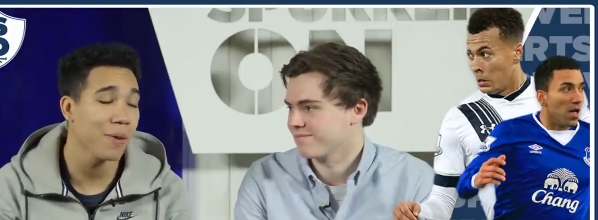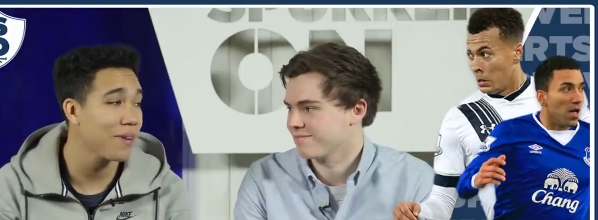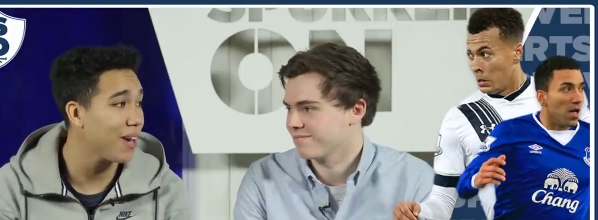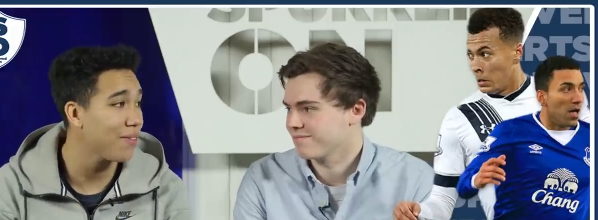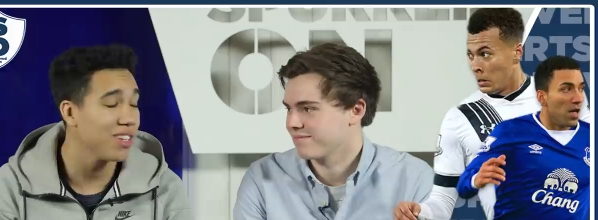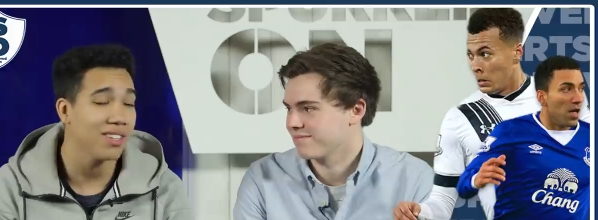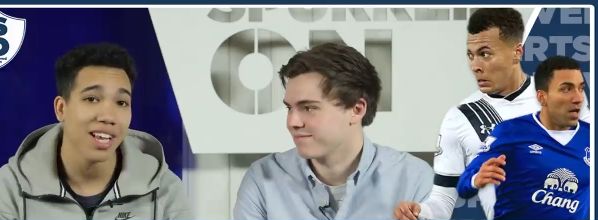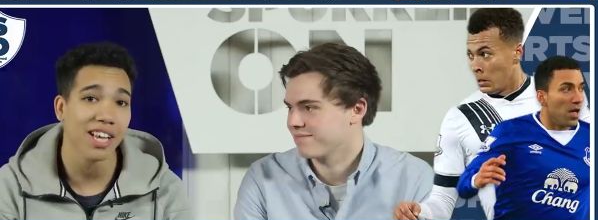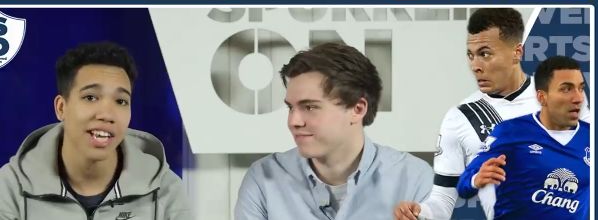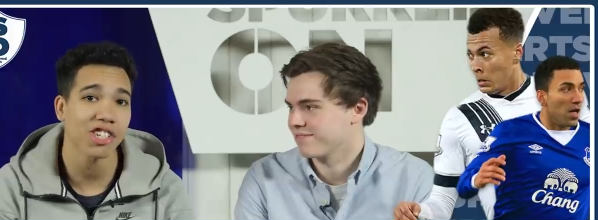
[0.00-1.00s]
Speaker 1: to play for
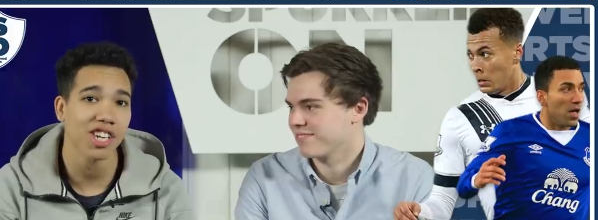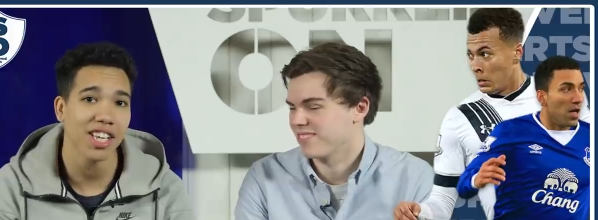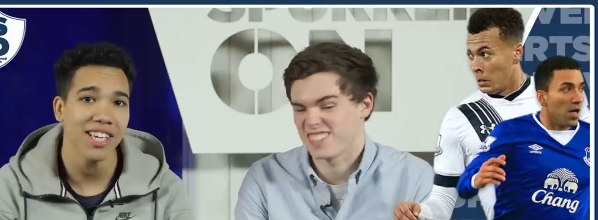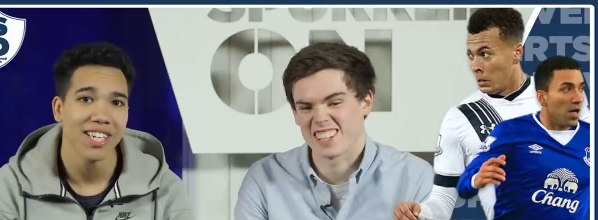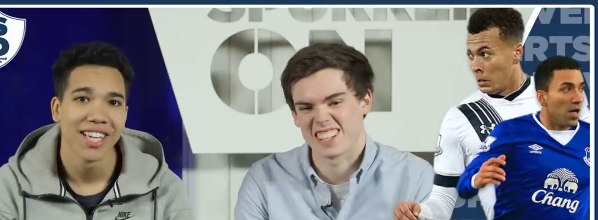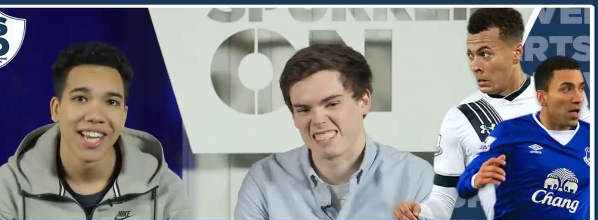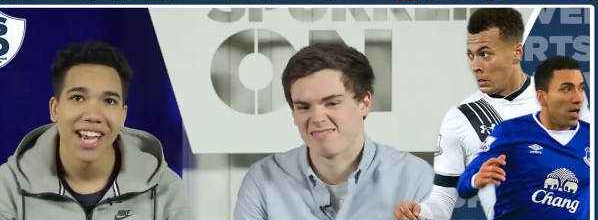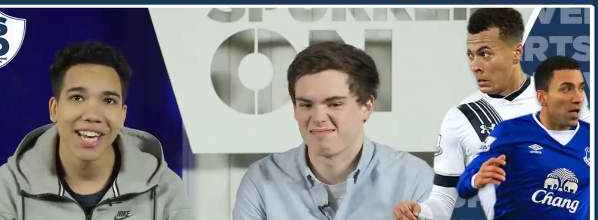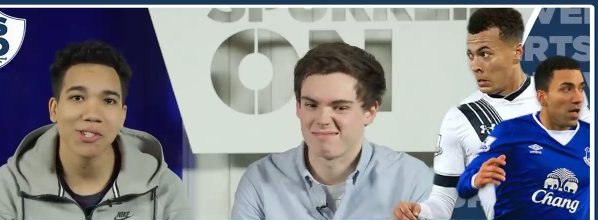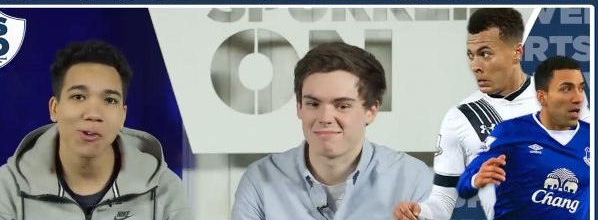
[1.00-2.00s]
Everton occasionally. Yeah.
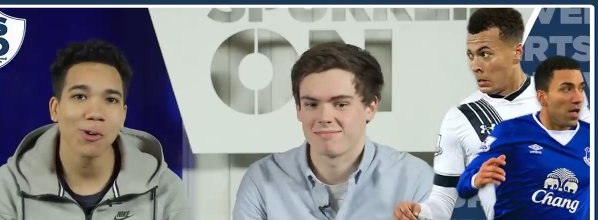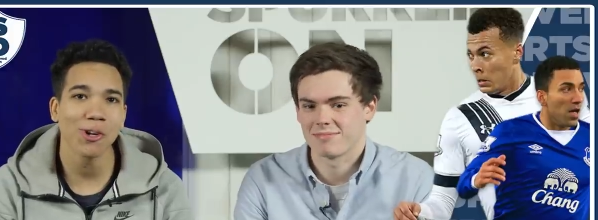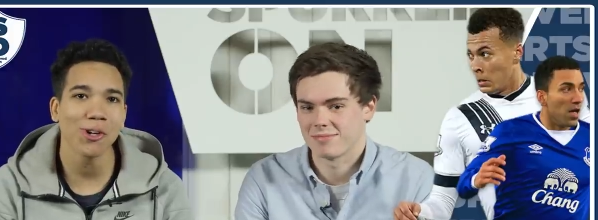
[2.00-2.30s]
And he scored